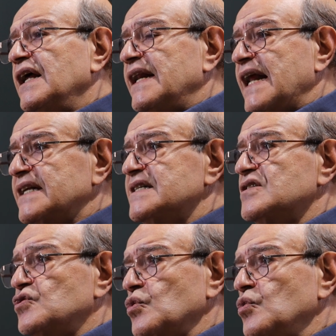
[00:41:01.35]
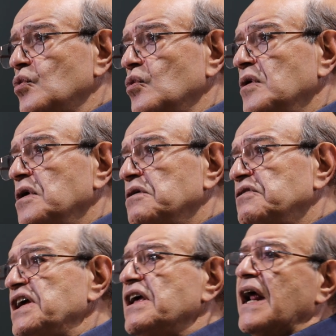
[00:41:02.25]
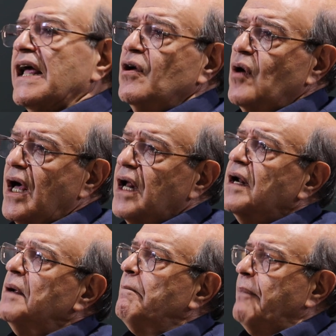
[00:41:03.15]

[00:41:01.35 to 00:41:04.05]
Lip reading: next to the regular